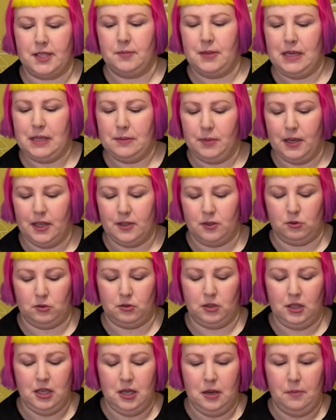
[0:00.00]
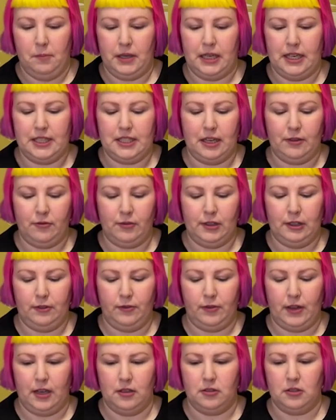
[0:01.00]
piece puzzle. But I definitely
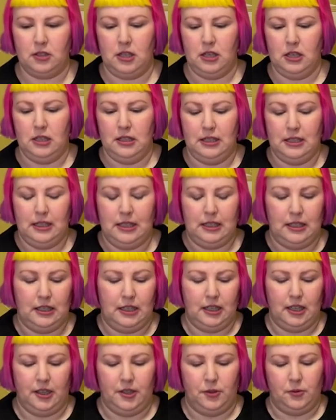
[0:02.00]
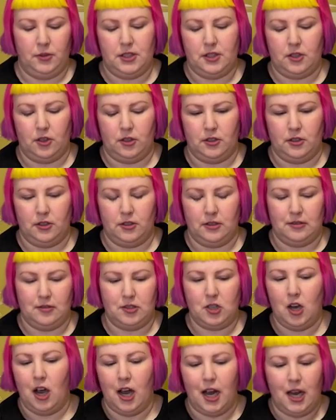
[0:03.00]
found there were certain
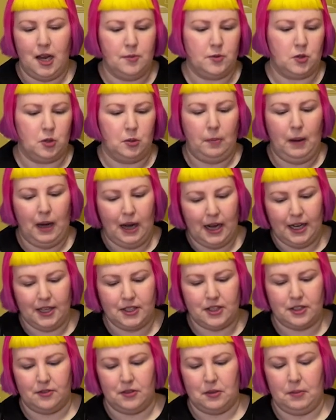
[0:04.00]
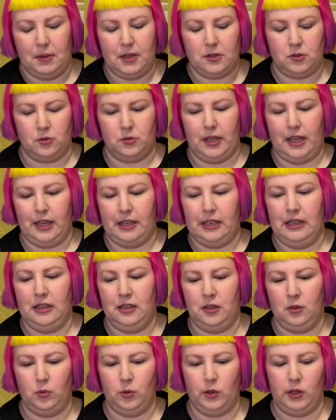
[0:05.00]
times or parts of the puzzle that
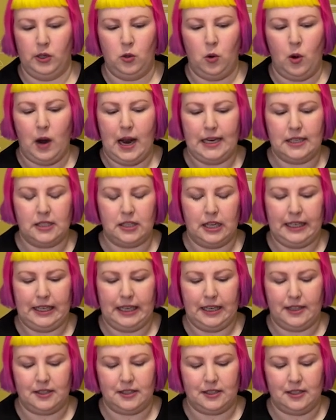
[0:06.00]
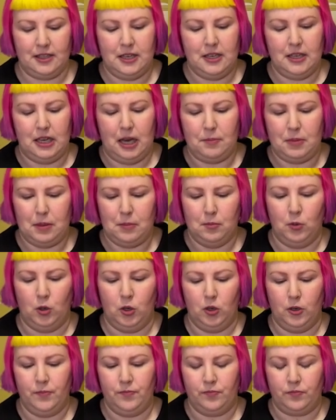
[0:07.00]
were quite, I guess, a bit
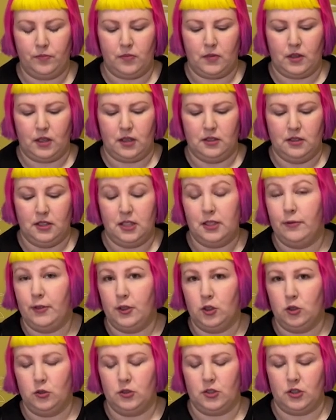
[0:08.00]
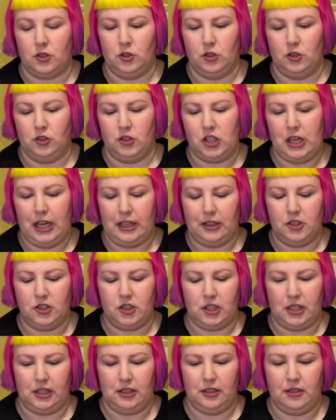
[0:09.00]
more difficult or
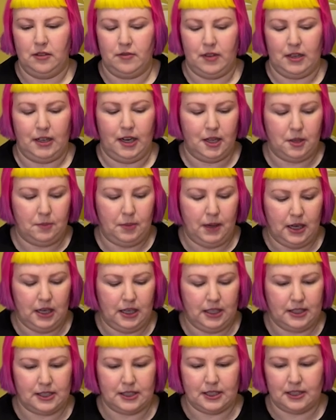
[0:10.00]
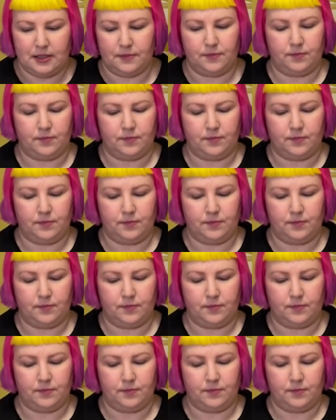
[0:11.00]
challenging than other parts.